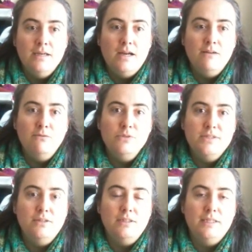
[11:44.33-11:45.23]
And I'm
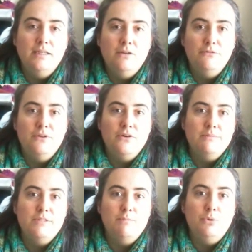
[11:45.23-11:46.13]
also lucky enough that
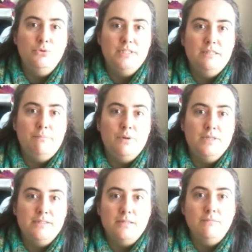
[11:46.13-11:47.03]
I'm supported
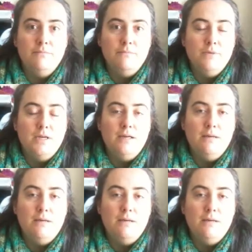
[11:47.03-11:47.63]
by some